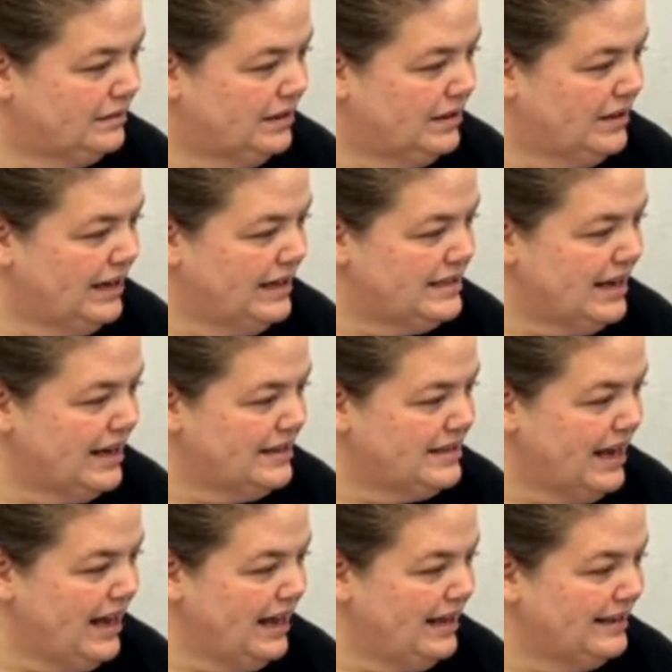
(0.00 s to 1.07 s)
good night,
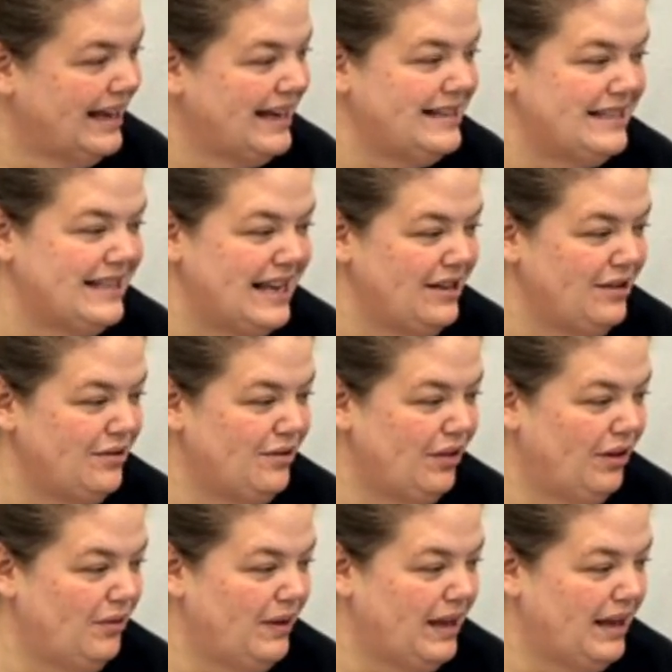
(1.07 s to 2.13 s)
Zaza. Yes, thank you,
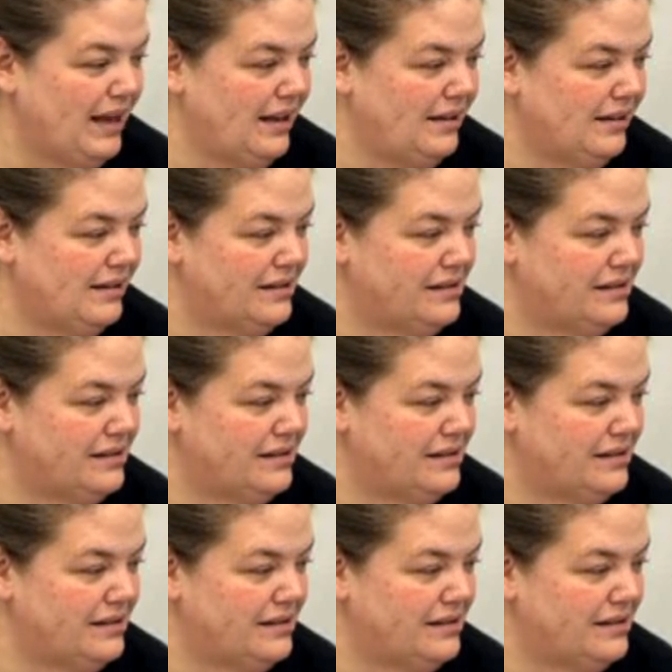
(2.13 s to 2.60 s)
Chloe.